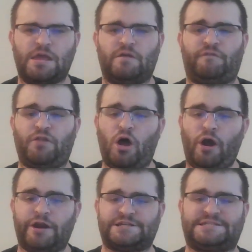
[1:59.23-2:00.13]

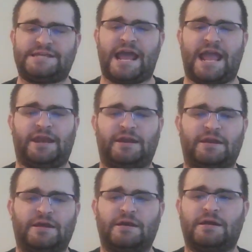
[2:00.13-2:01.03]
Florida State
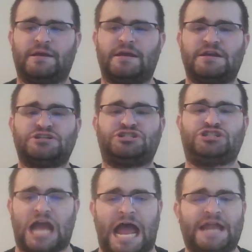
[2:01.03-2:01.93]

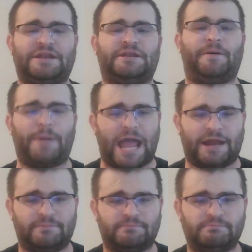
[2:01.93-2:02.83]
shat the
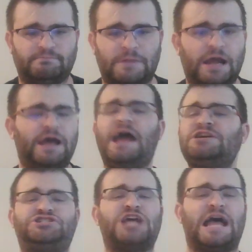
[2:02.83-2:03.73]
bed.
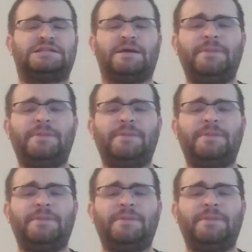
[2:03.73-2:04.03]
They shat the